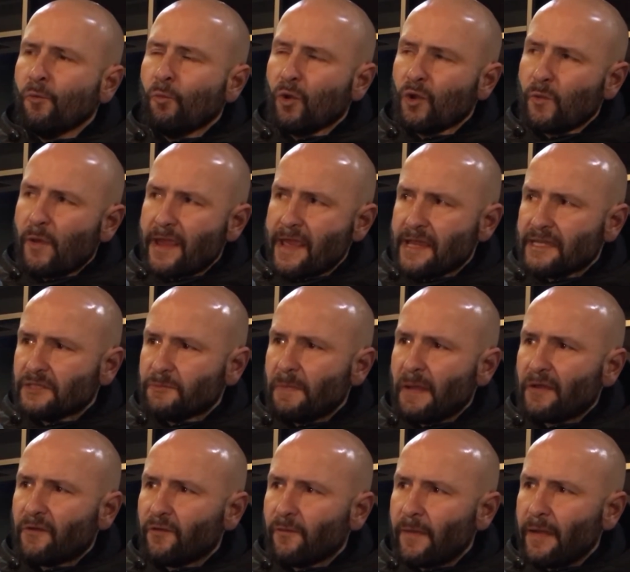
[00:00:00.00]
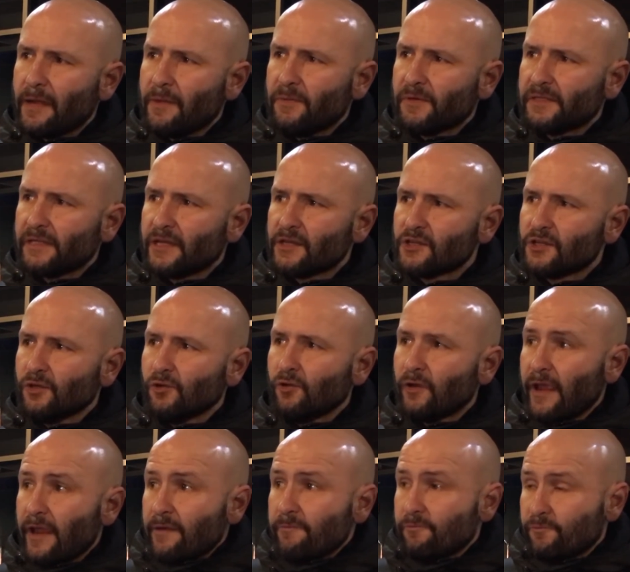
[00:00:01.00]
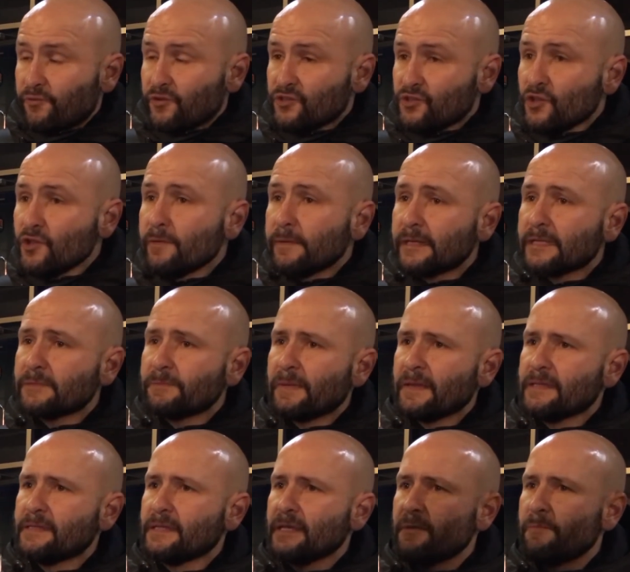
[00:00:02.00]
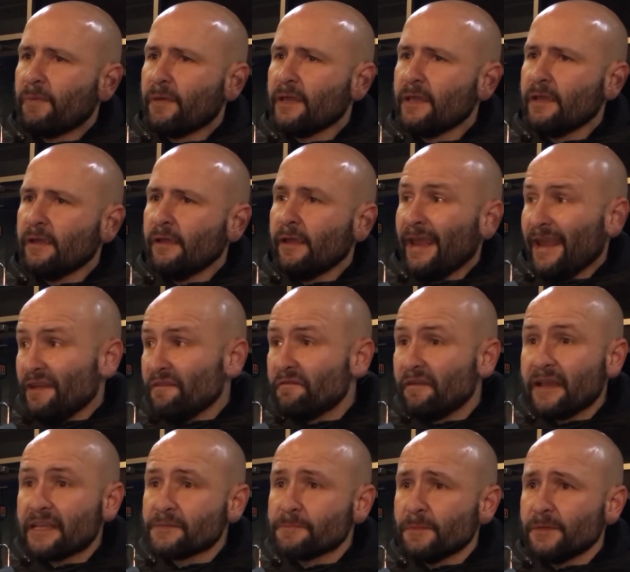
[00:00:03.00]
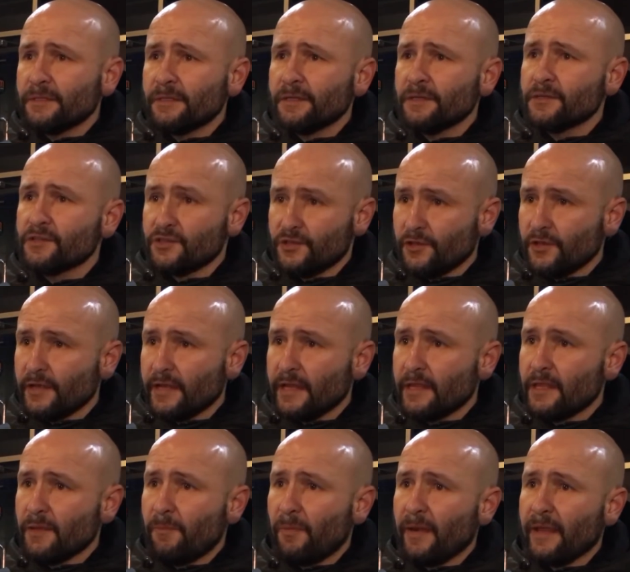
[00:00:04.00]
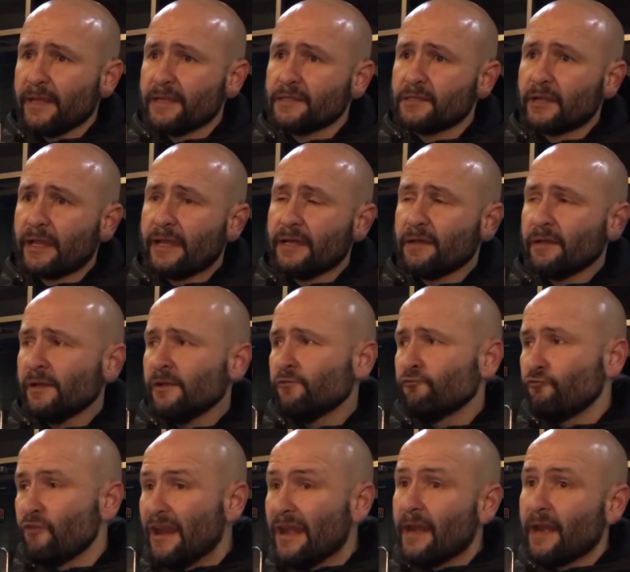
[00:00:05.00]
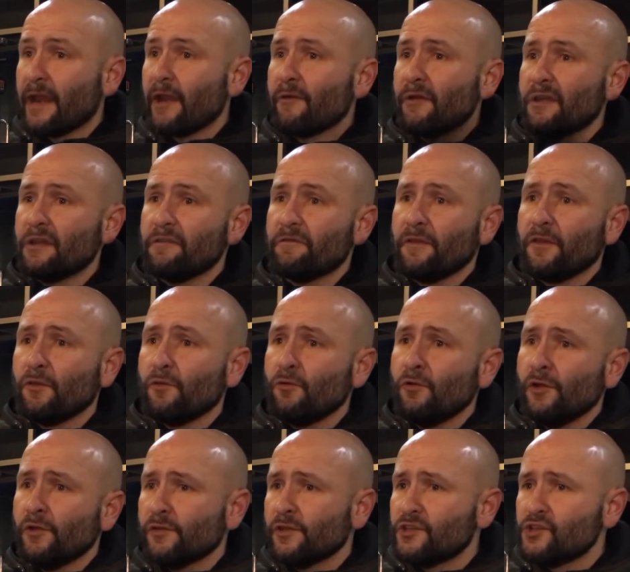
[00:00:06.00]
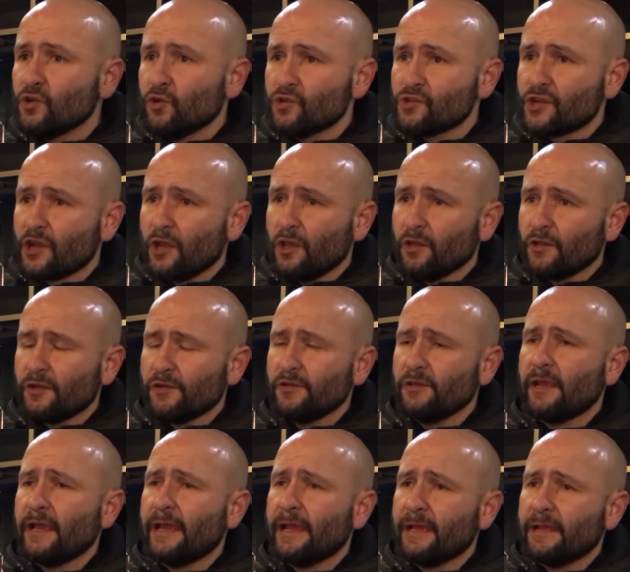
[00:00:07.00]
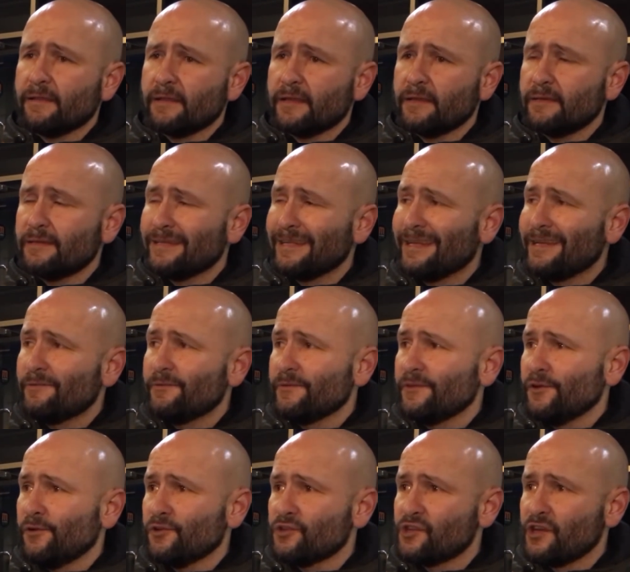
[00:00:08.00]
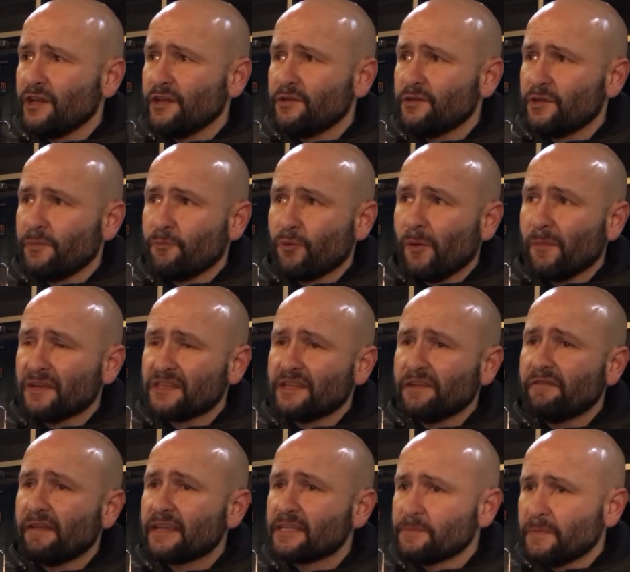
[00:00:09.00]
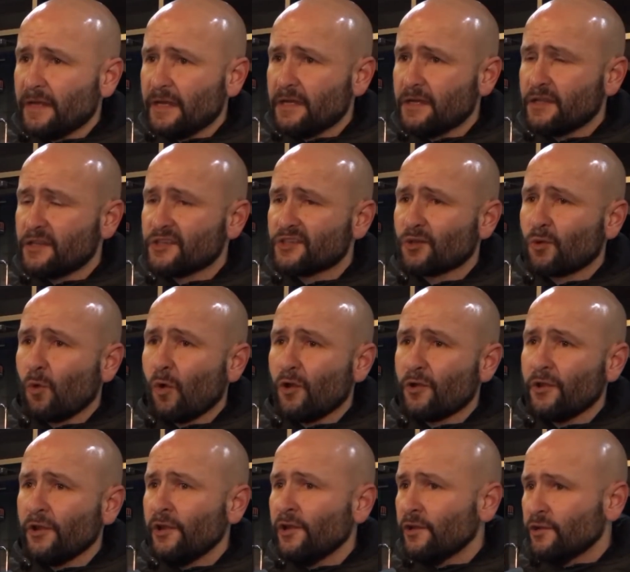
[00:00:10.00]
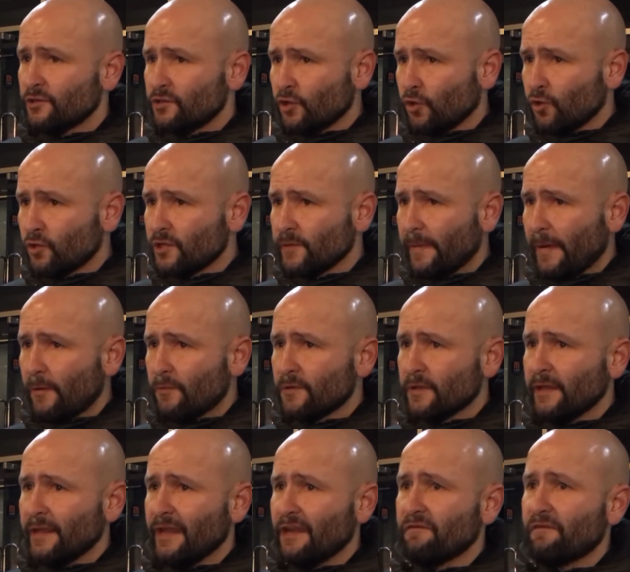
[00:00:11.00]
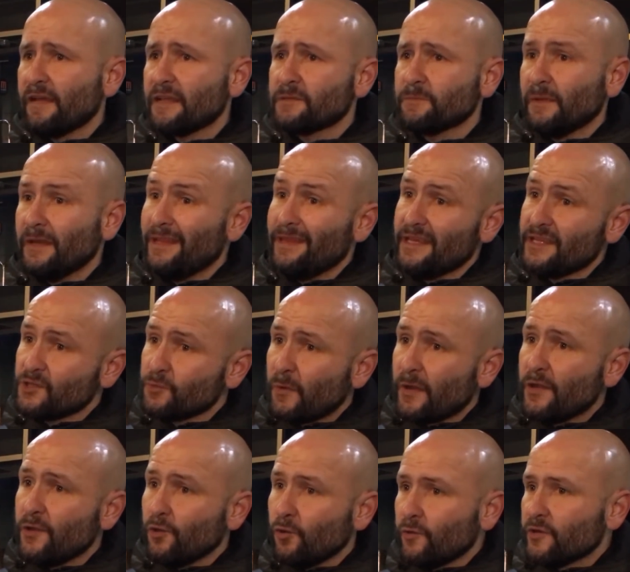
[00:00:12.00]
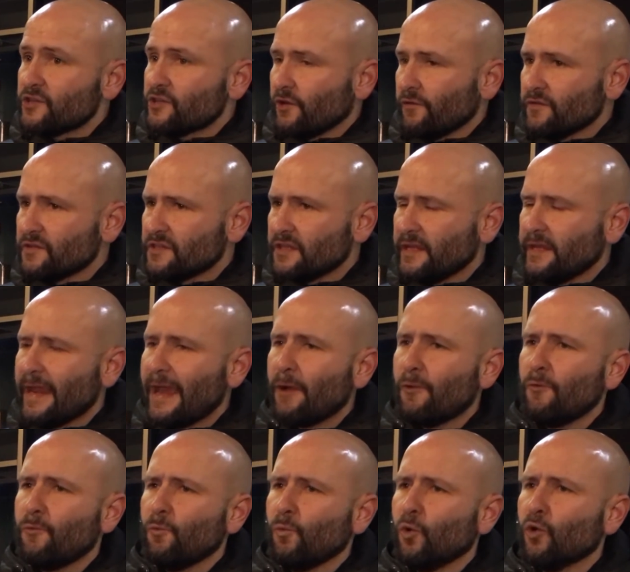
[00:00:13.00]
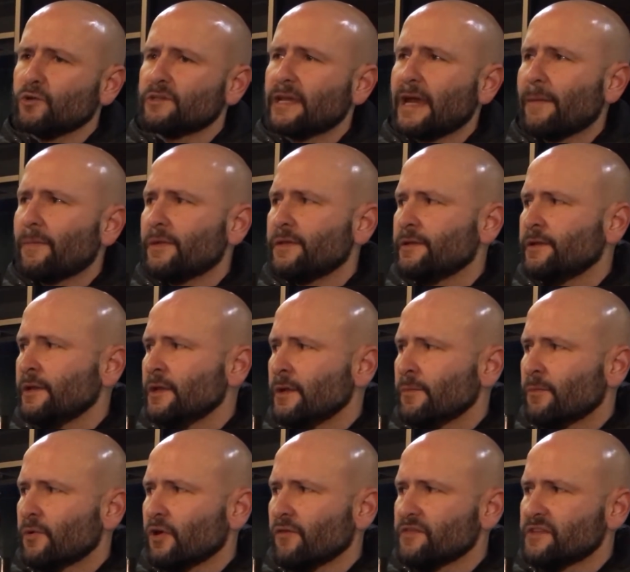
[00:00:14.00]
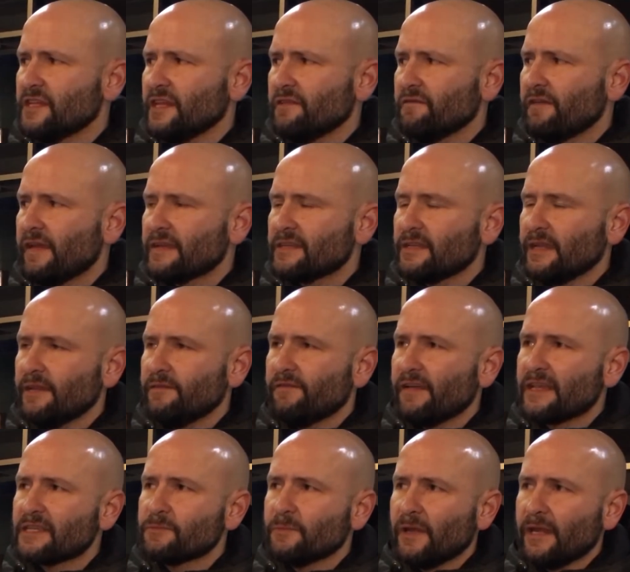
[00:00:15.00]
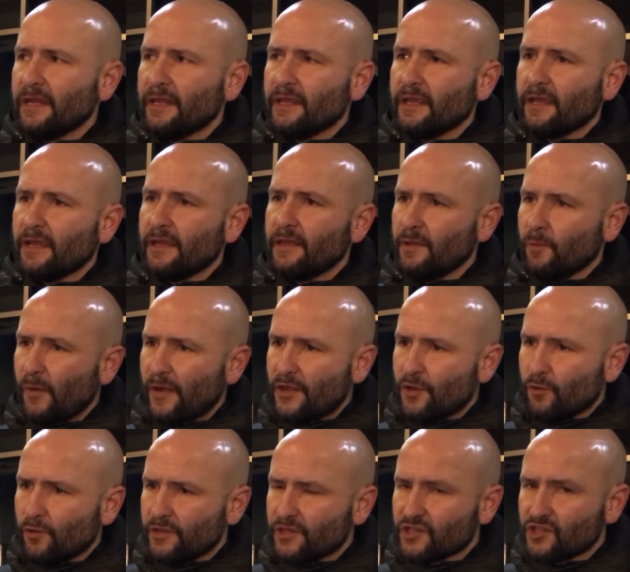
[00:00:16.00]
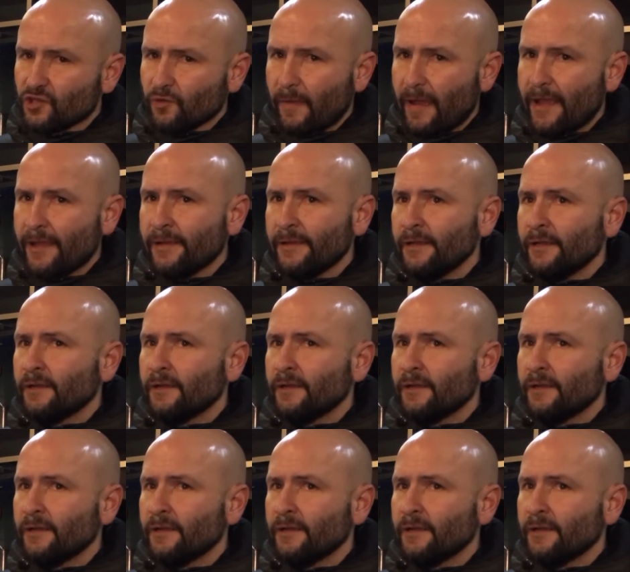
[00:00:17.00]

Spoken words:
What do I expect from any potential owner? And presuming it's PCP, investment, certainly in the playing side. Reading her interview with George Culkin that did, she promised investment into the squad, talked about investment in this window, which obviously now won't happen, but obviously investment in the window in the summer.